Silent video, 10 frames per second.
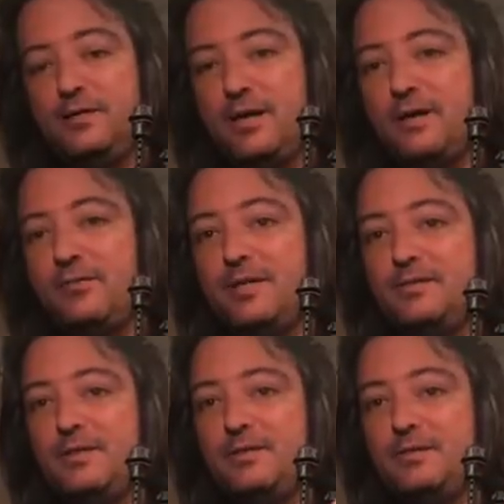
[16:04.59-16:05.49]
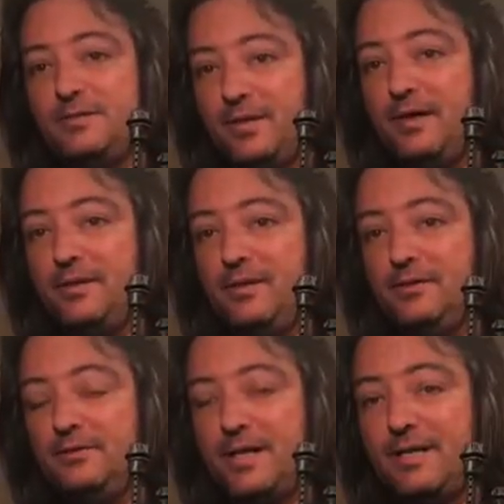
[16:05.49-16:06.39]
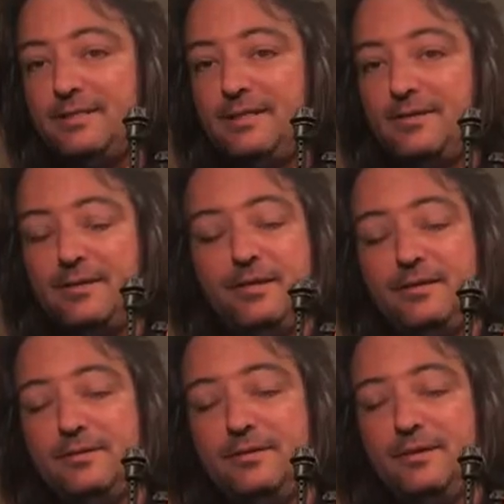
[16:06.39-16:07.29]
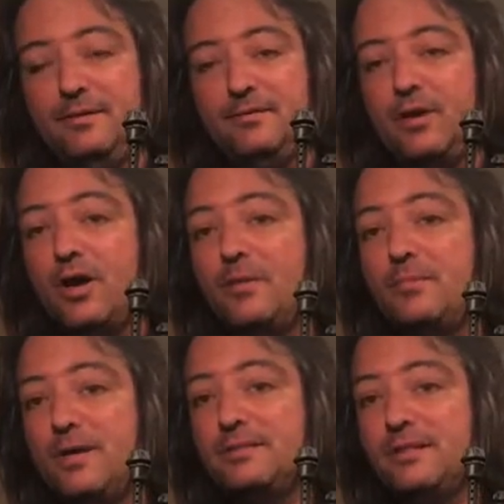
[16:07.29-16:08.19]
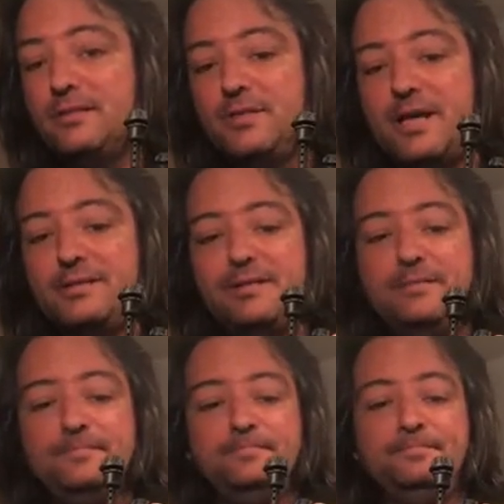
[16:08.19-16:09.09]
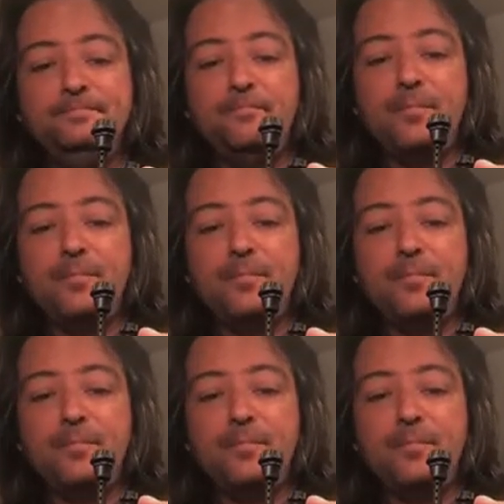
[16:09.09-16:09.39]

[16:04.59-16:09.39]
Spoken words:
The shock rests on the chassis, or the arm rests on the chassis,